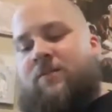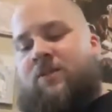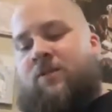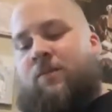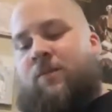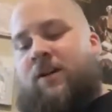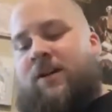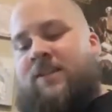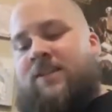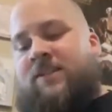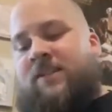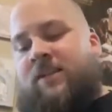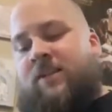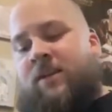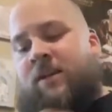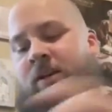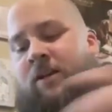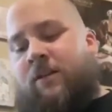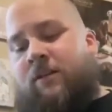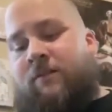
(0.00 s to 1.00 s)
the question
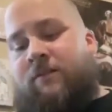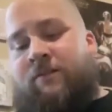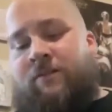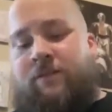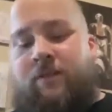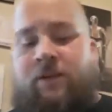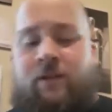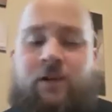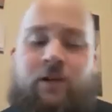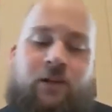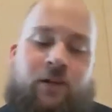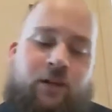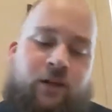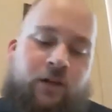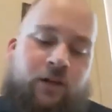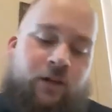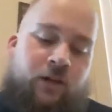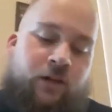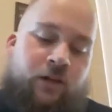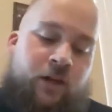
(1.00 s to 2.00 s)
of
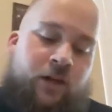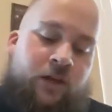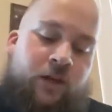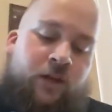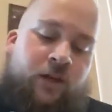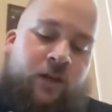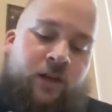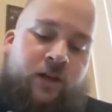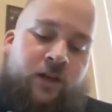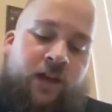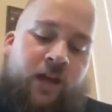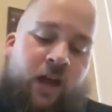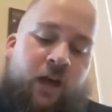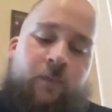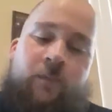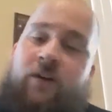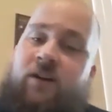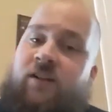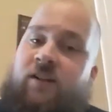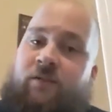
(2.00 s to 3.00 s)
how
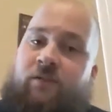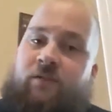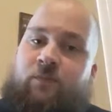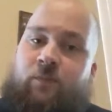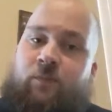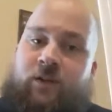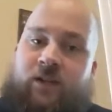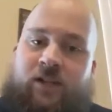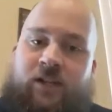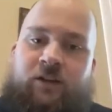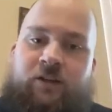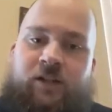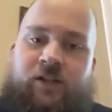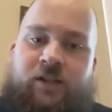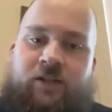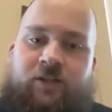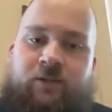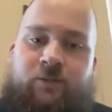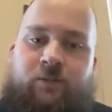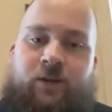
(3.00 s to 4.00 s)
much of which
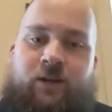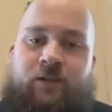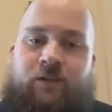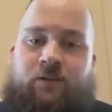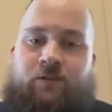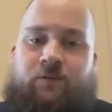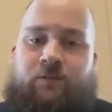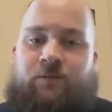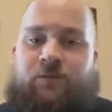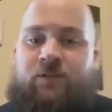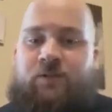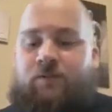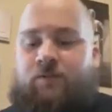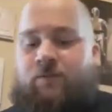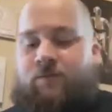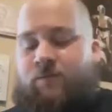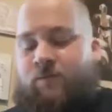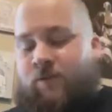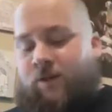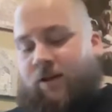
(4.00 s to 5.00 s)
energy do I use?
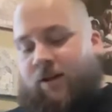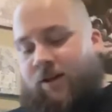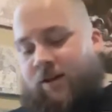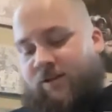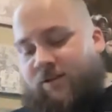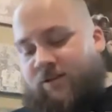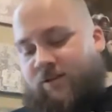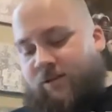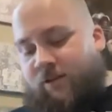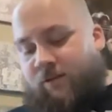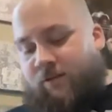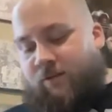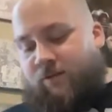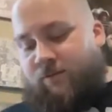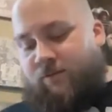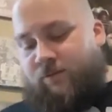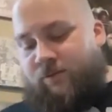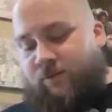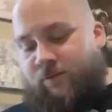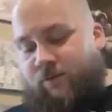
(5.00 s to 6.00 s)
Okay,
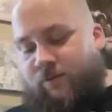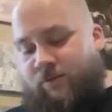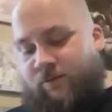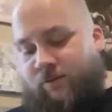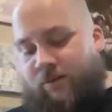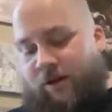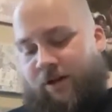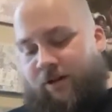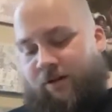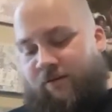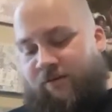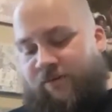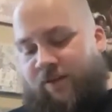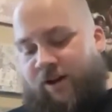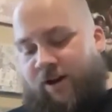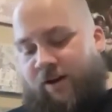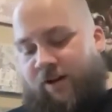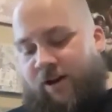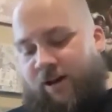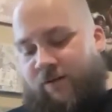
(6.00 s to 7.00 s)
so do I go
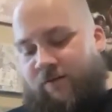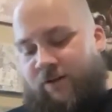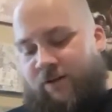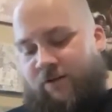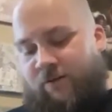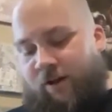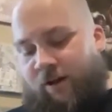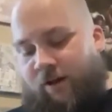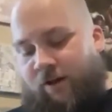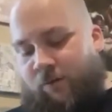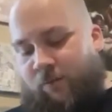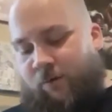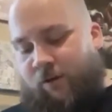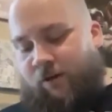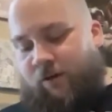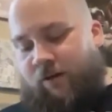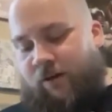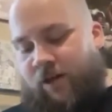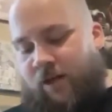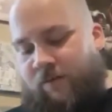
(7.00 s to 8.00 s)
fire heavy? Do I go
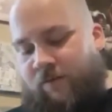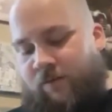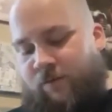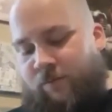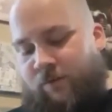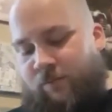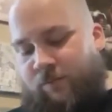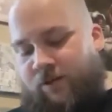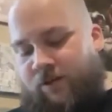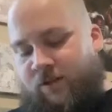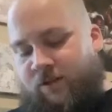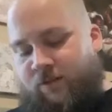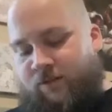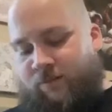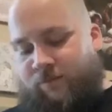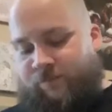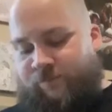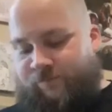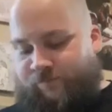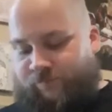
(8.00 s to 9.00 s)
water heavy? What do we
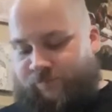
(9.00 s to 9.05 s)
do?